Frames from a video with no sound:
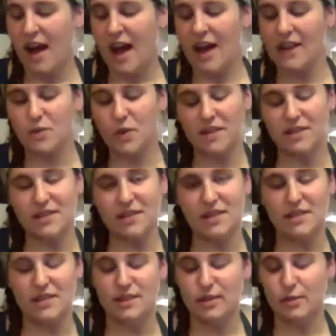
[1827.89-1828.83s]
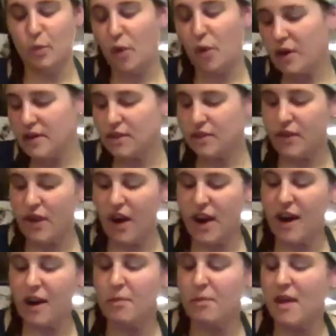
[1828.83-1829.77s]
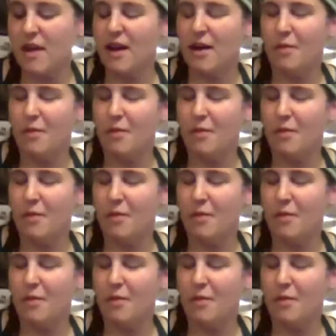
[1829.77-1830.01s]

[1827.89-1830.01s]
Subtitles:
as well as Seeds and Spores Farm,